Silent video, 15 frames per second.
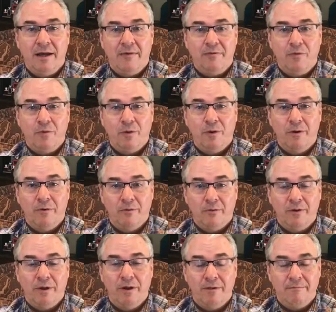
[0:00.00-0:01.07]
for
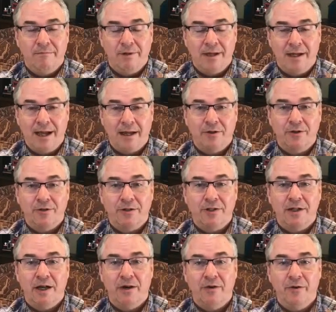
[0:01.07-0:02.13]
the lactose
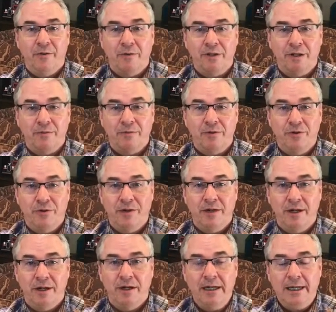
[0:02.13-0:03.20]
intolerant, we substituted
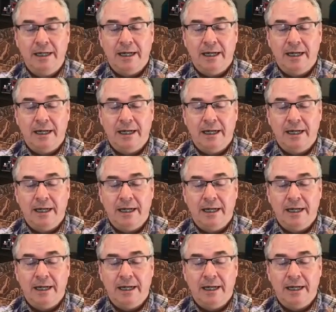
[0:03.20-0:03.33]
in